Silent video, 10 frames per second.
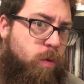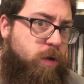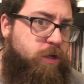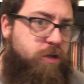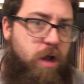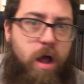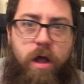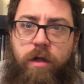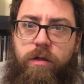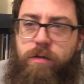which
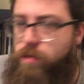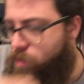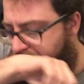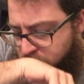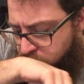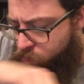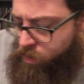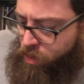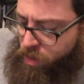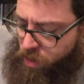I
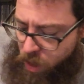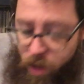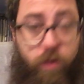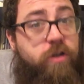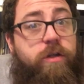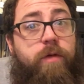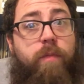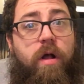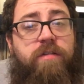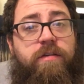originally
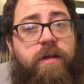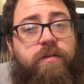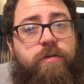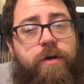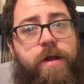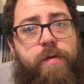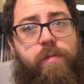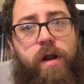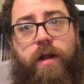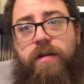unboxed yesterday,
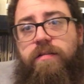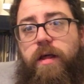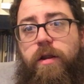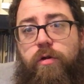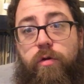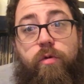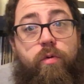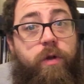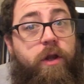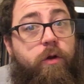but I decided
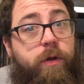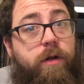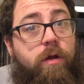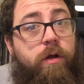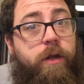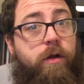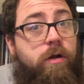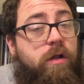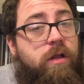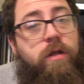to redo it on
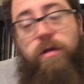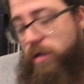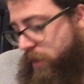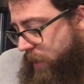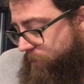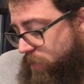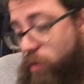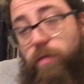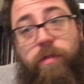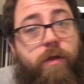here. Even
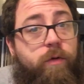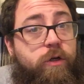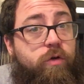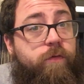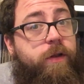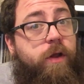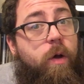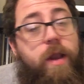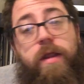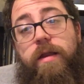though in the original
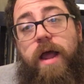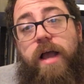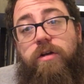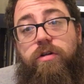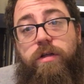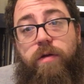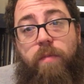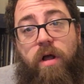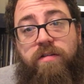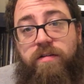video I didn't actually
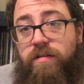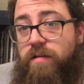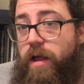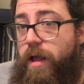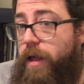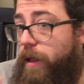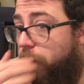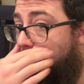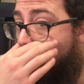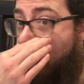unbox it because I had